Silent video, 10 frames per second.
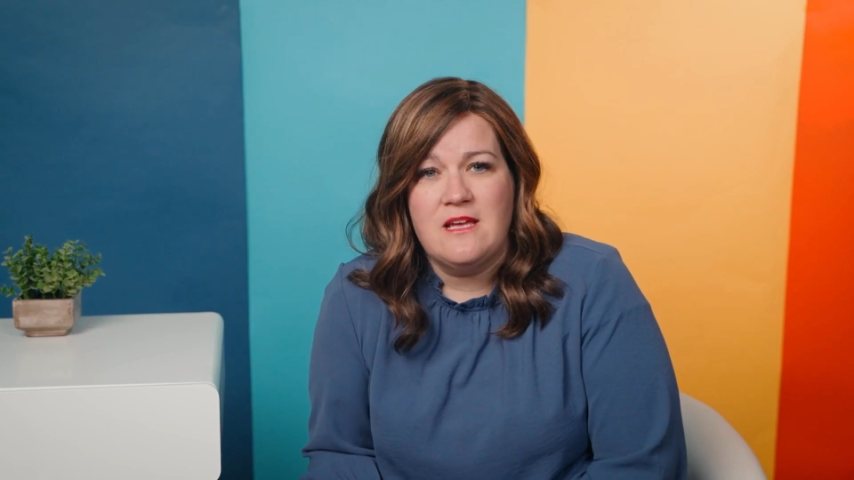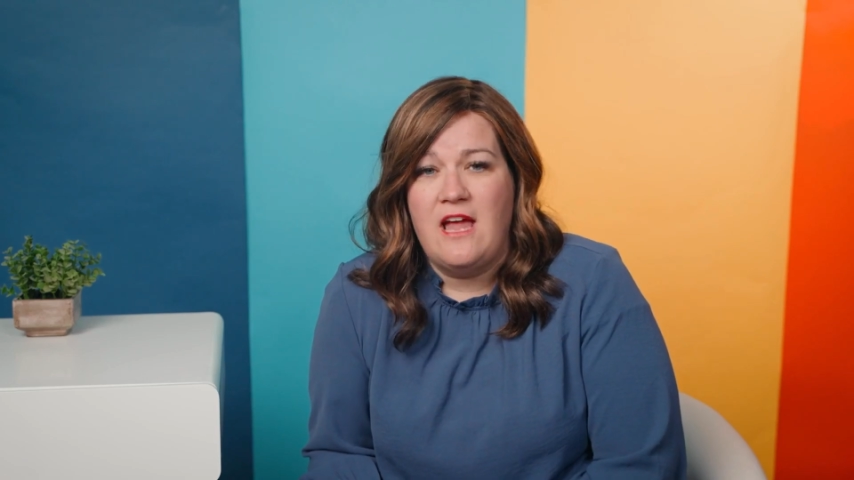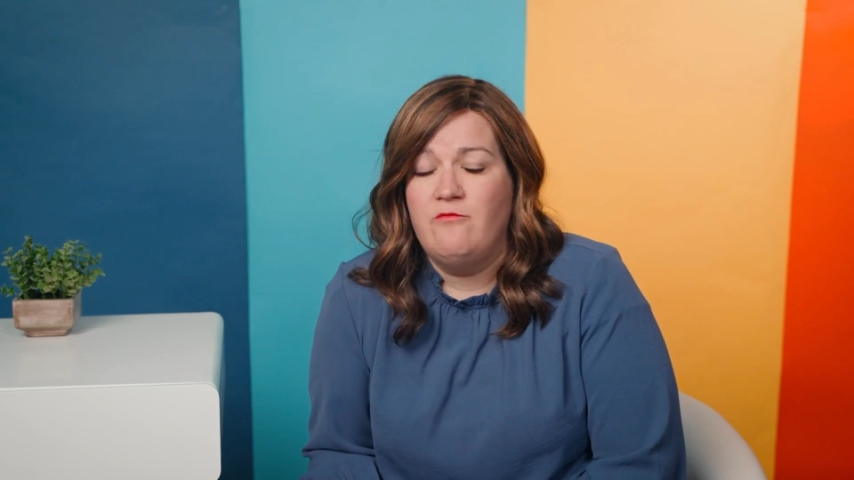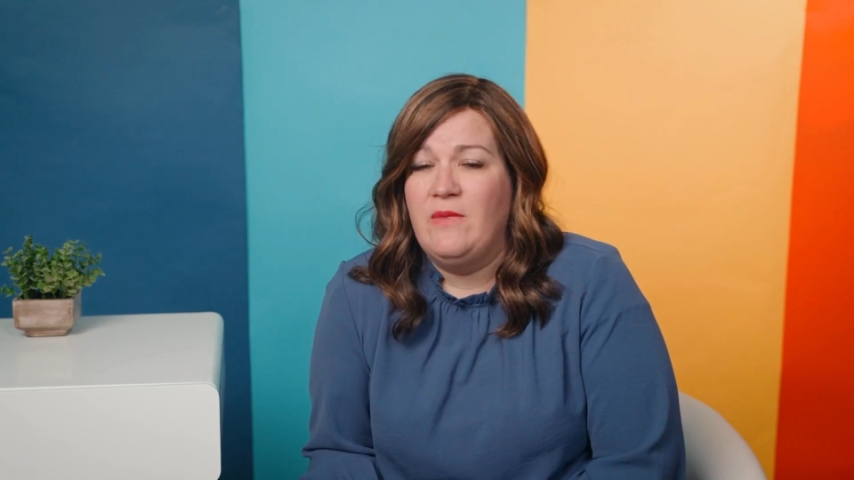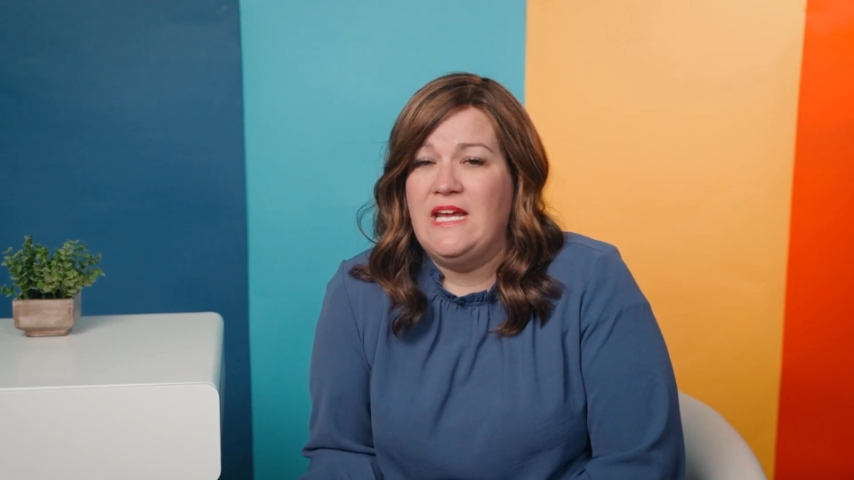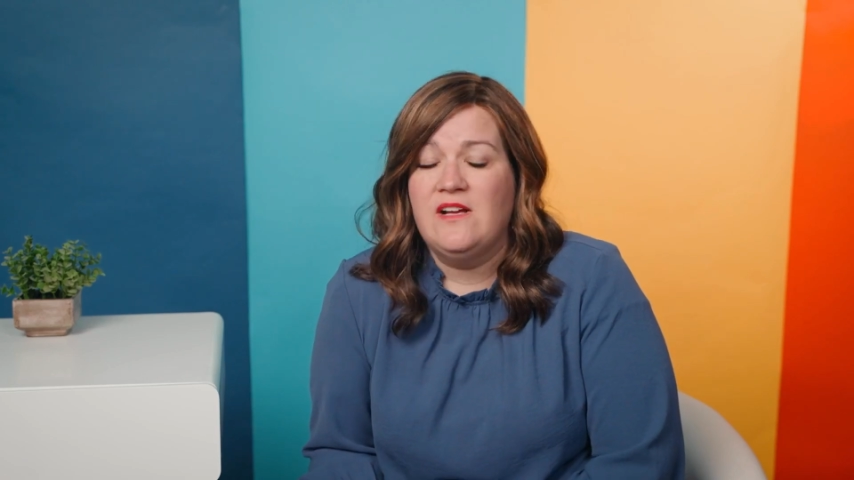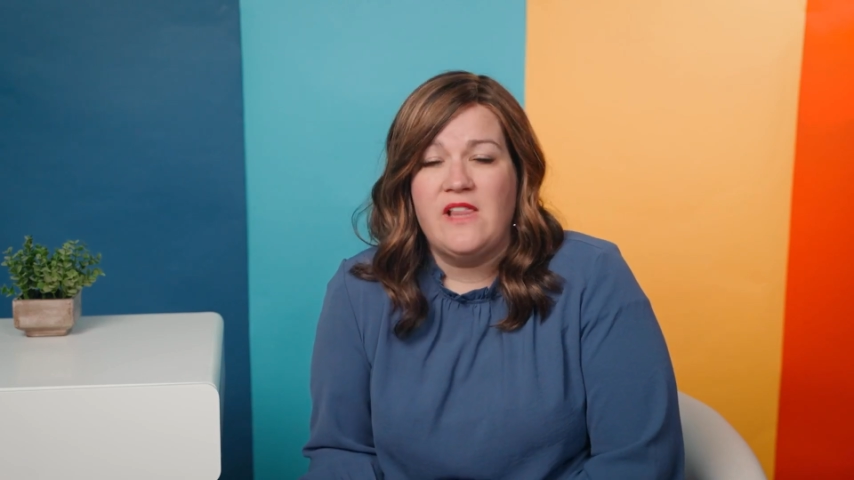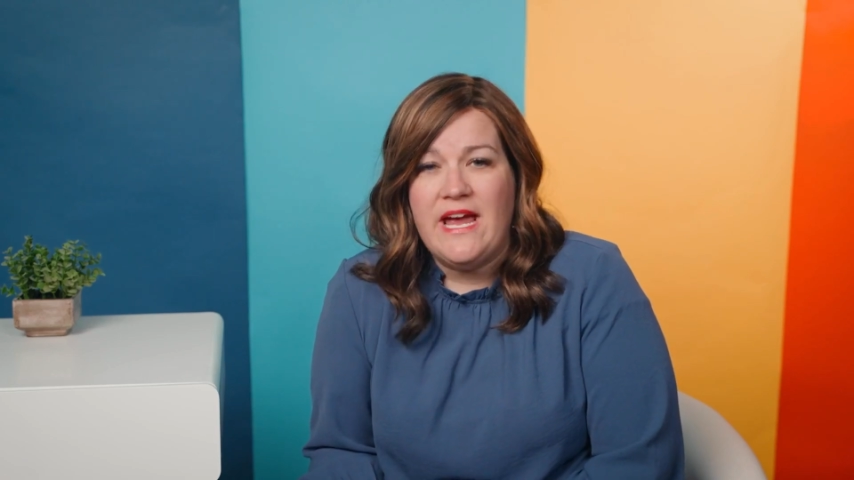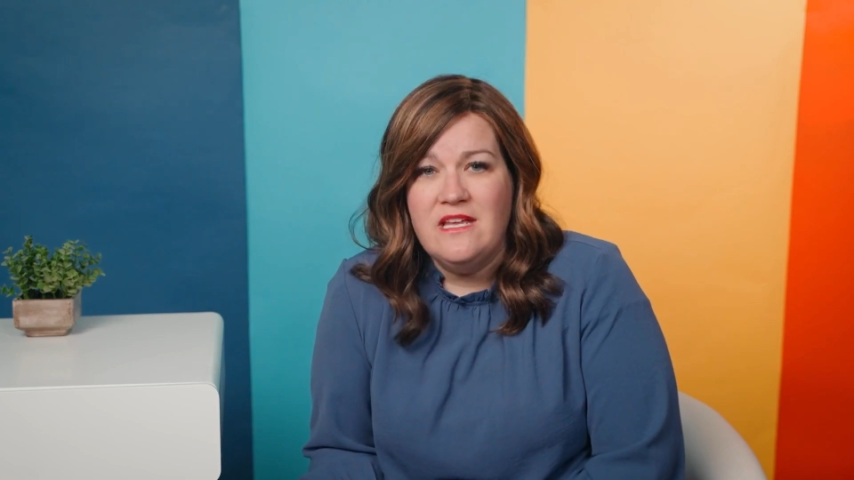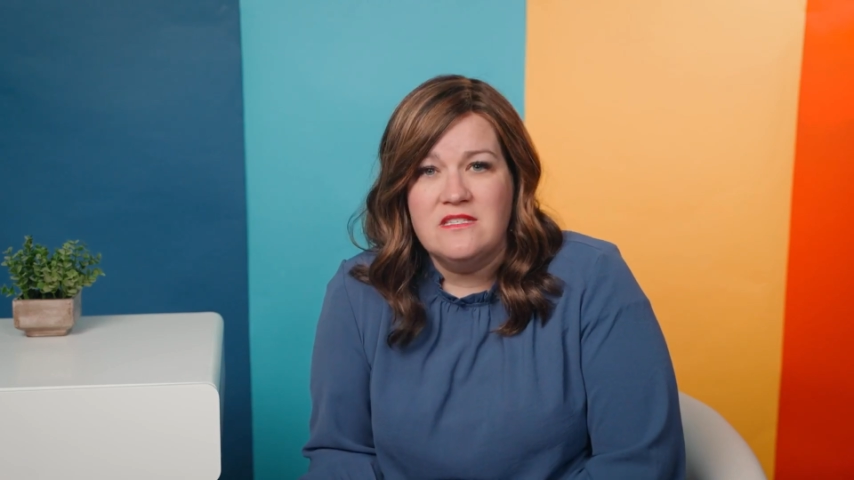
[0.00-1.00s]
I have many
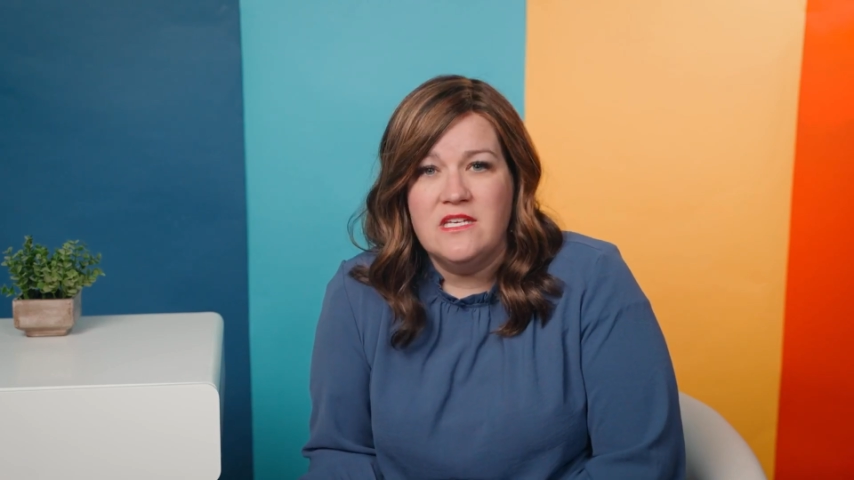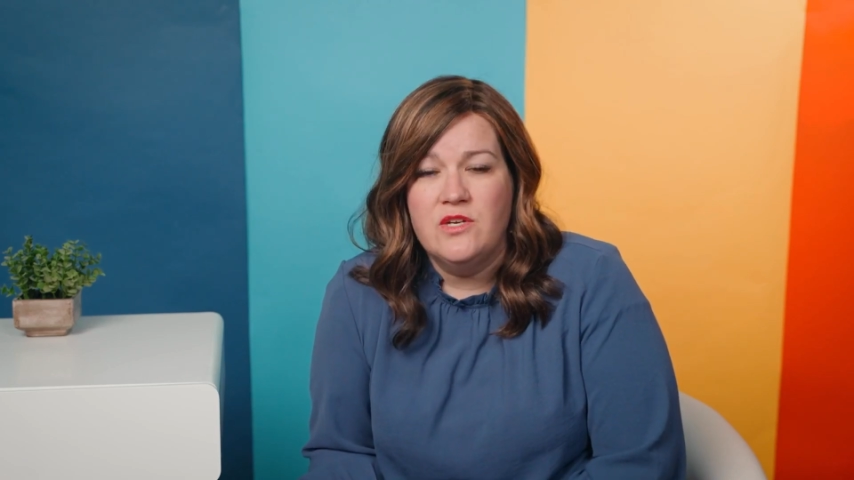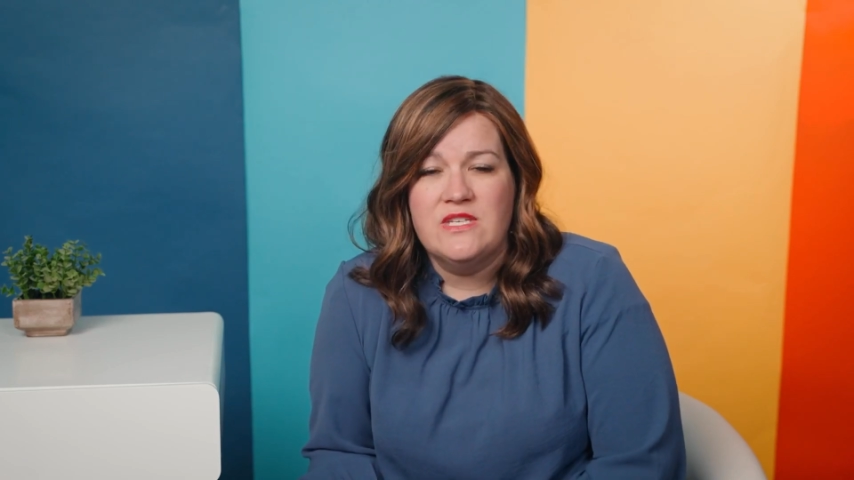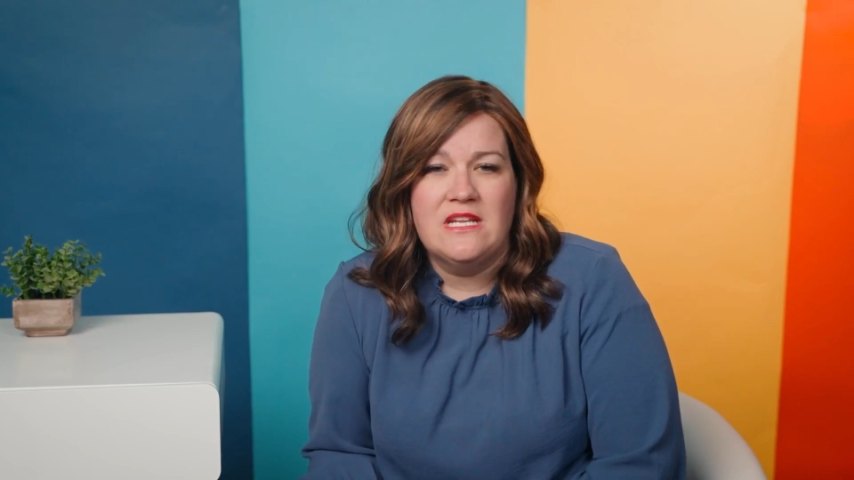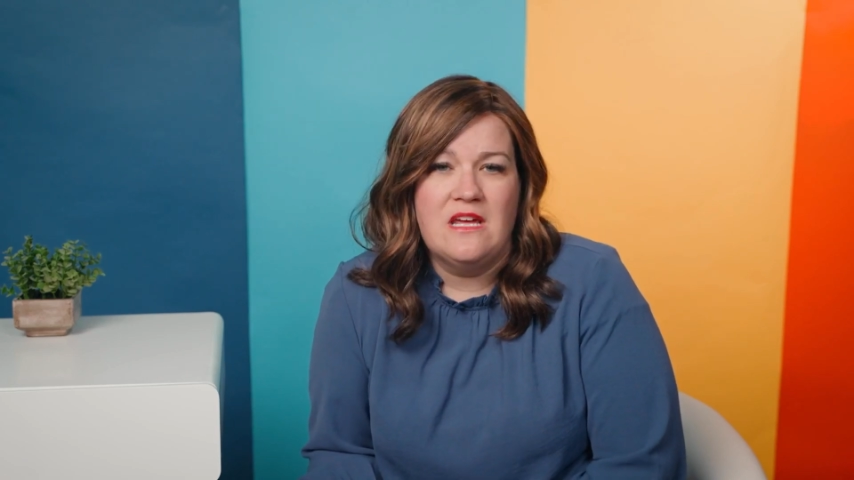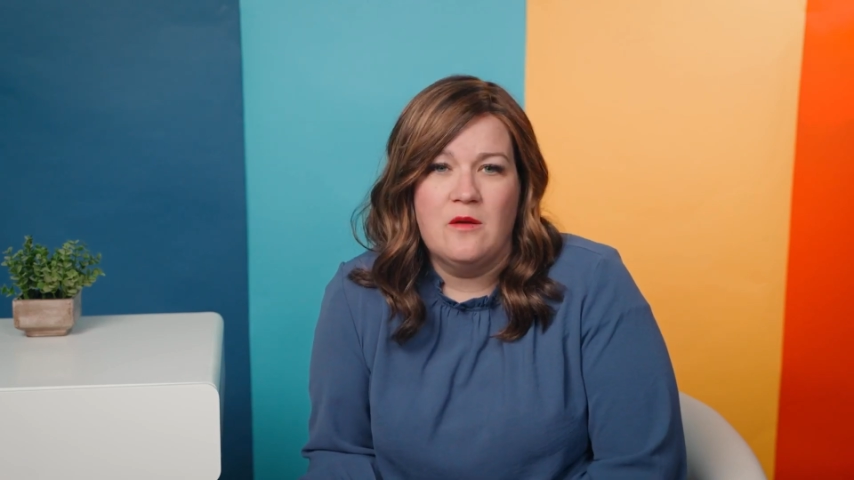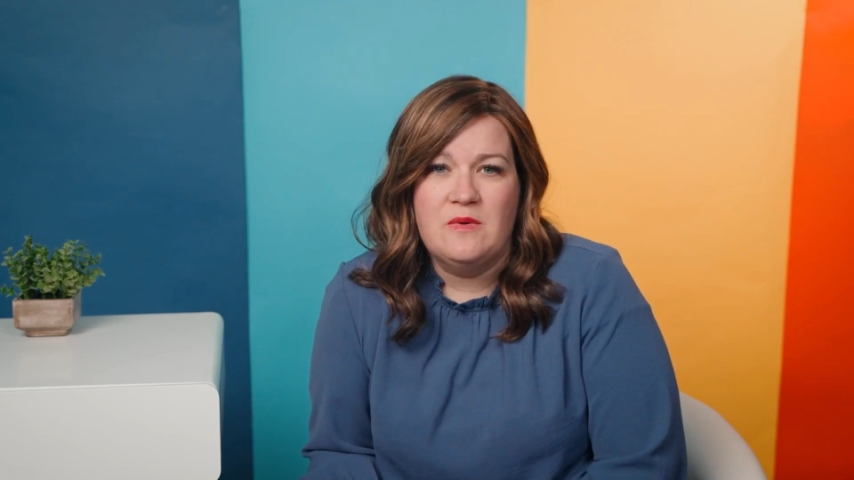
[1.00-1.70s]
clients that use it in their